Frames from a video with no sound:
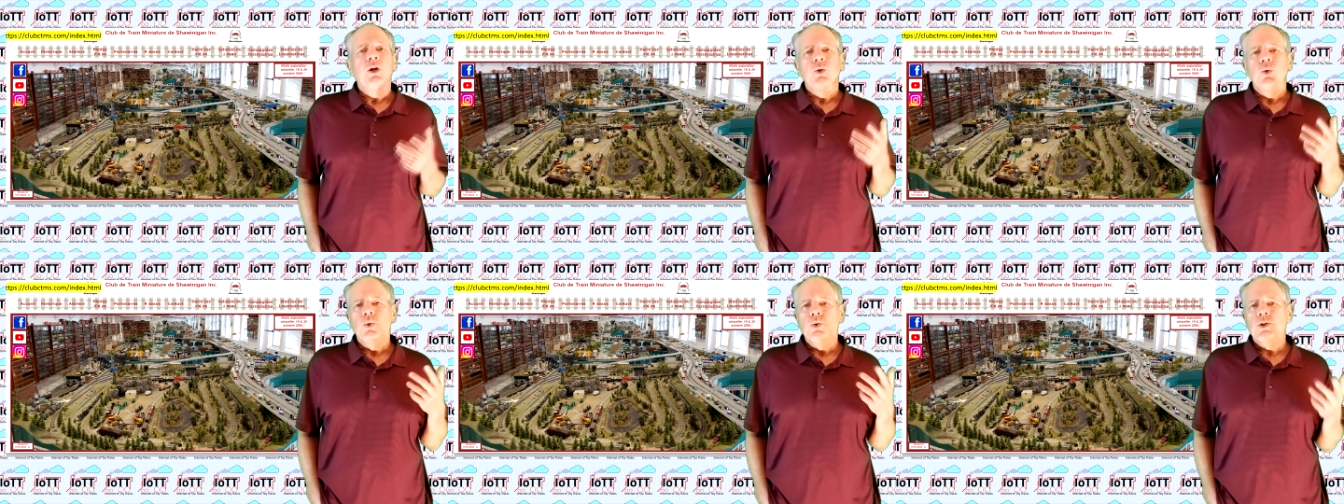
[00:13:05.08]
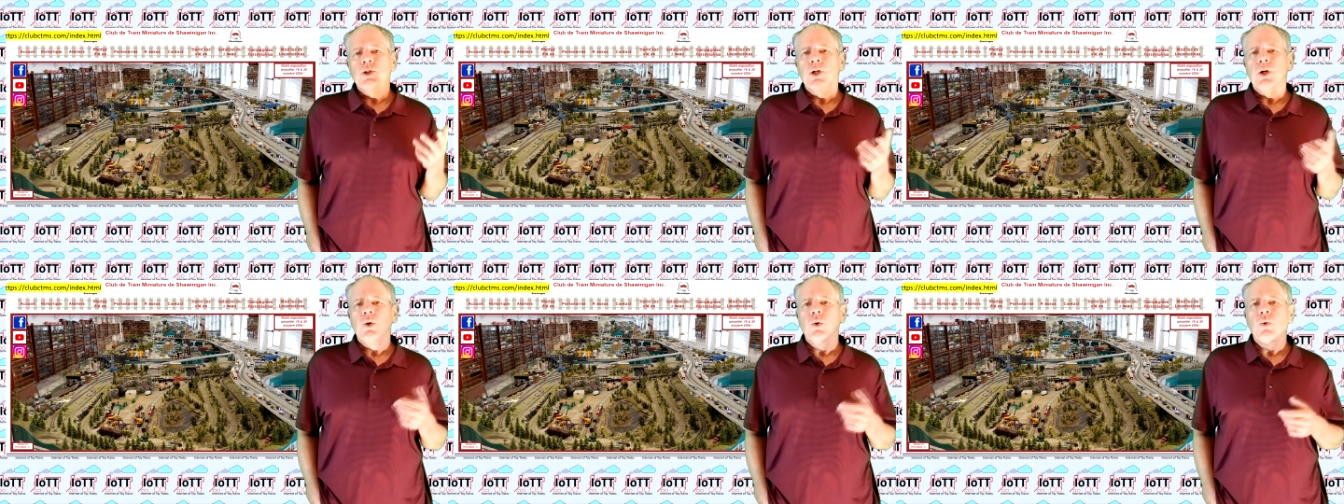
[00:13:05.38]

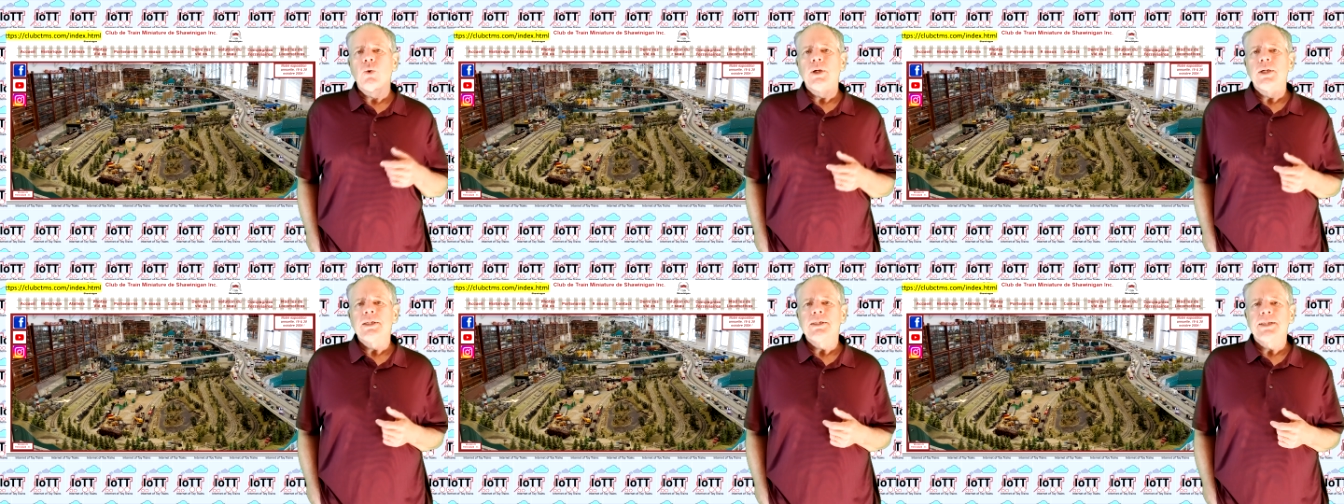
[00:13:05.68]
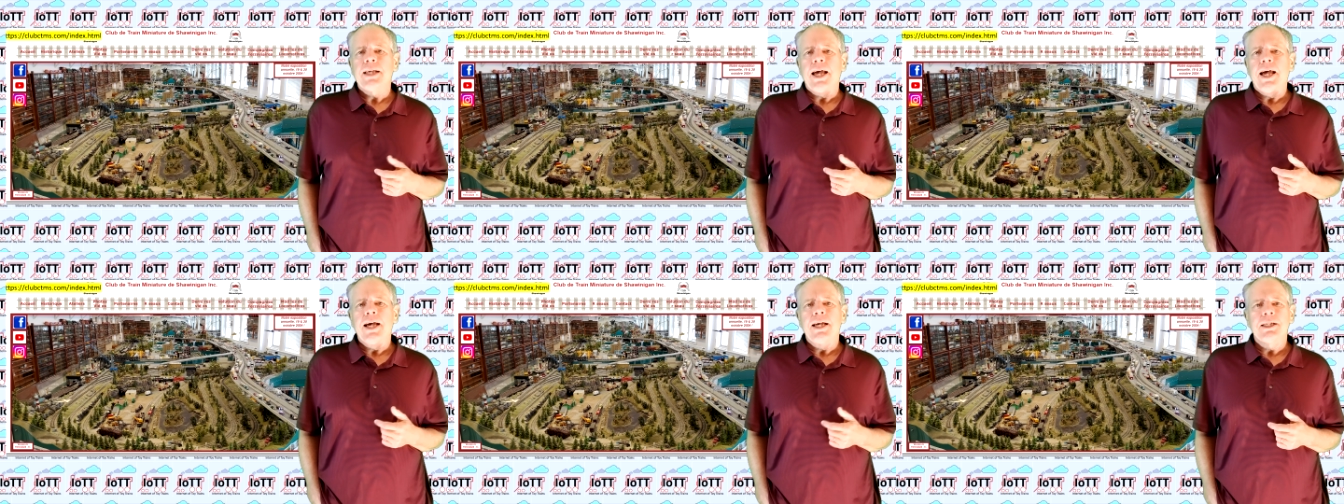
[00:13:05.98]
User Louis
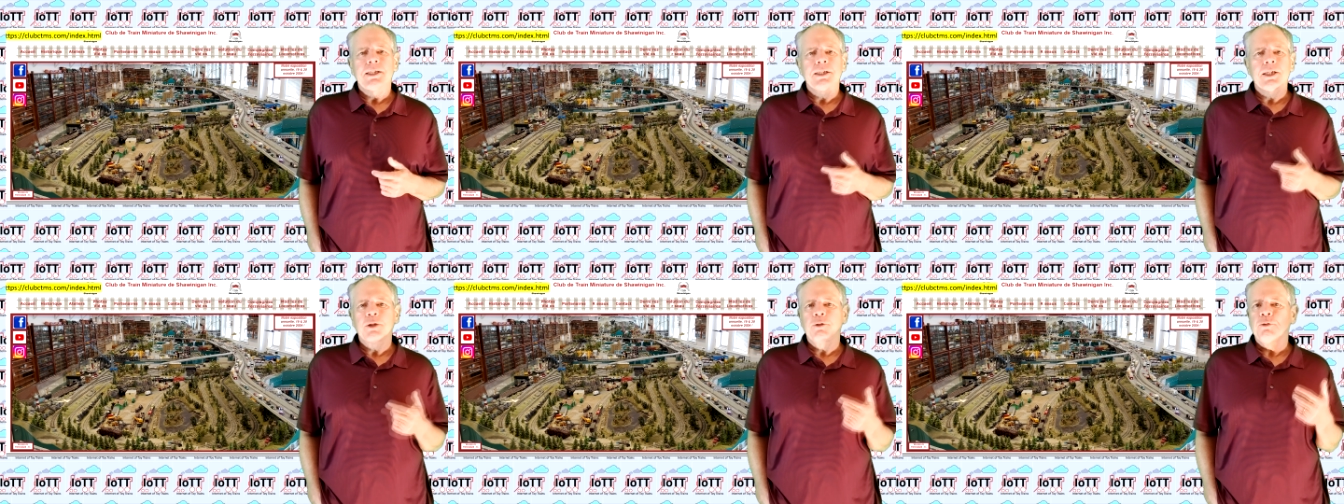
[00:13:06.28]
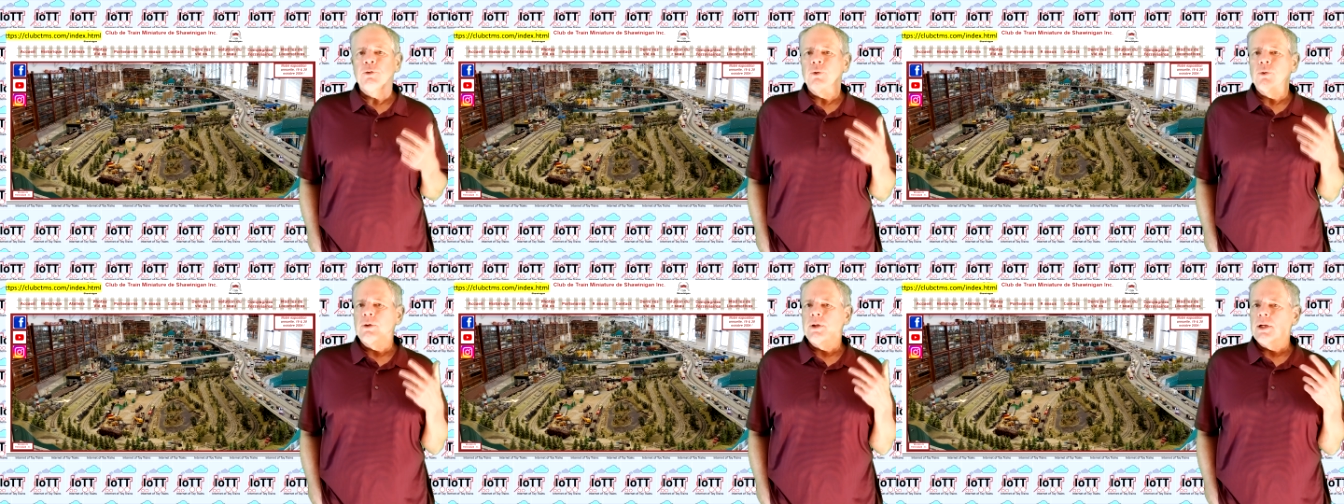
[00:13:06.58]
asked
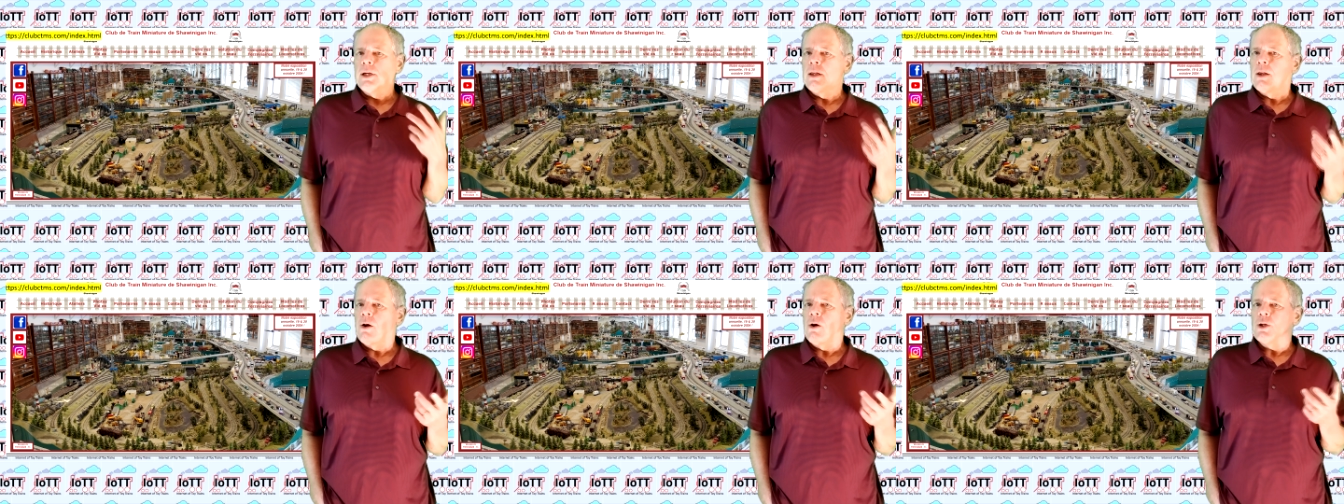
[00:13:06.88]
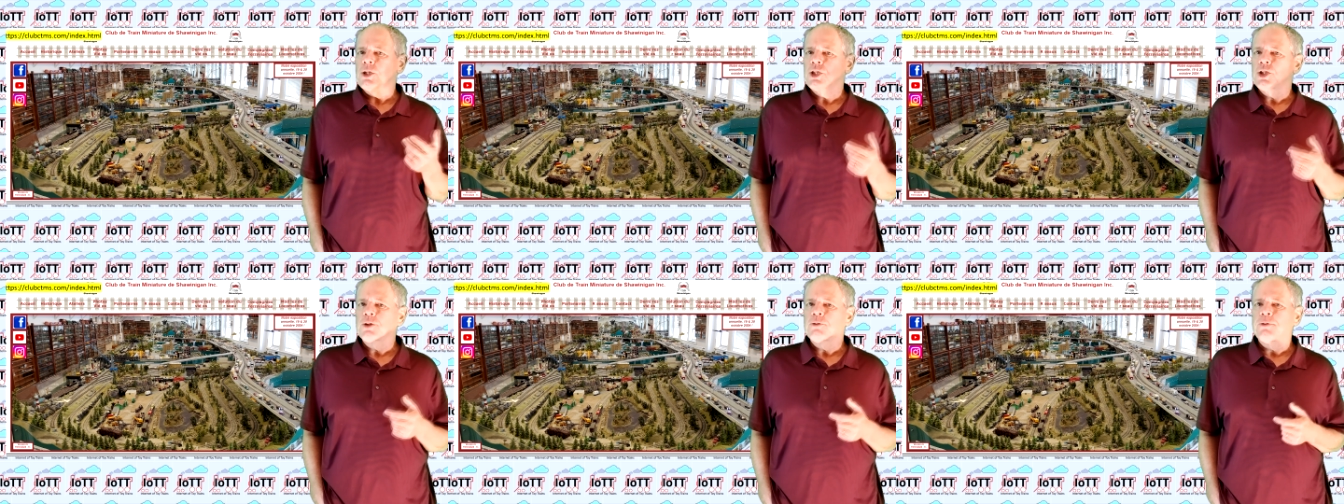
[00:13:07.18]
for a
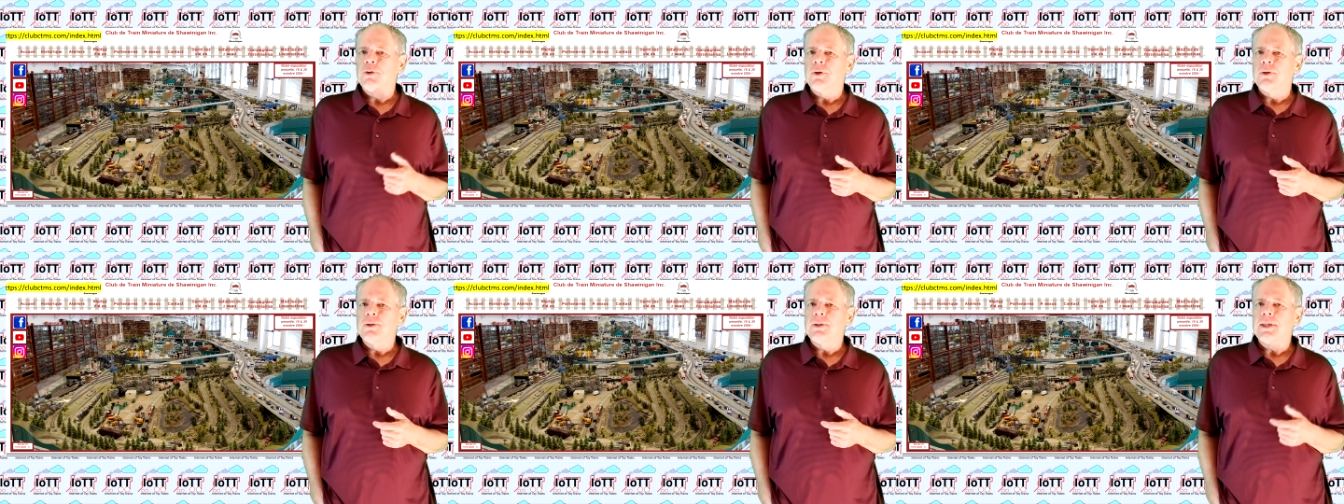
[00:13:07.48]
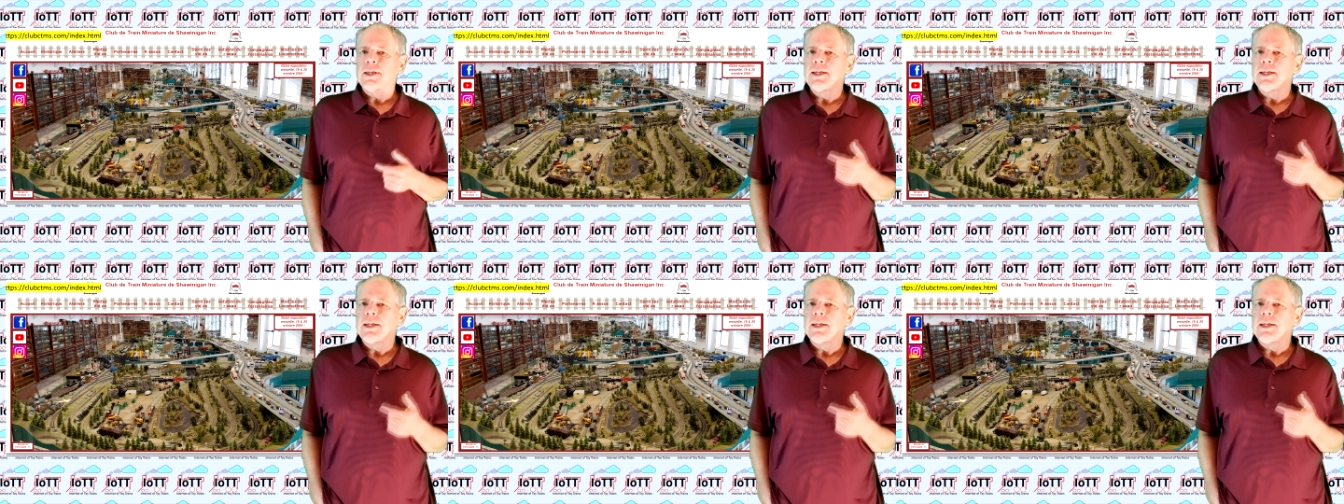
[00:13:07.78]
larger font